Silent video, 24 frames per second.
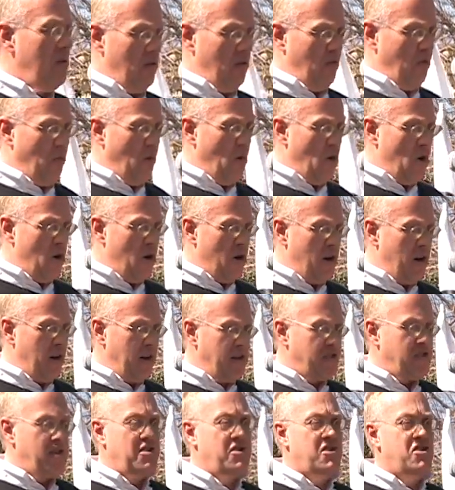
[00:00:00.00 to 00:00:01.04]
war
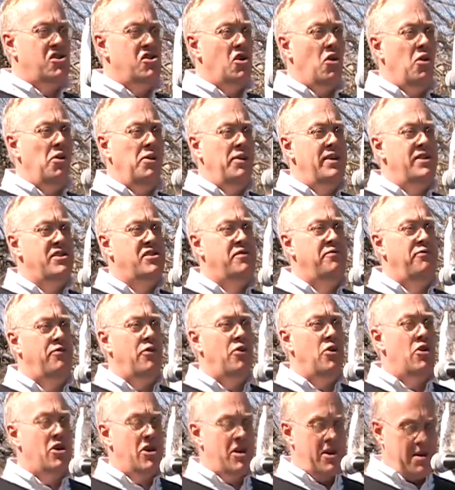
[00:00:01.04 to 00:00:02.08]
is a soulless
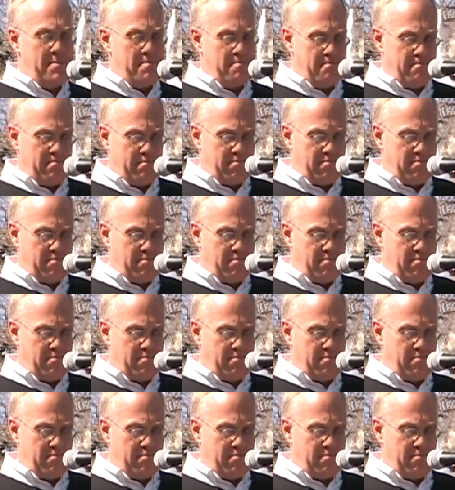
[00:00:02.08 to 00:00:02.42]
void.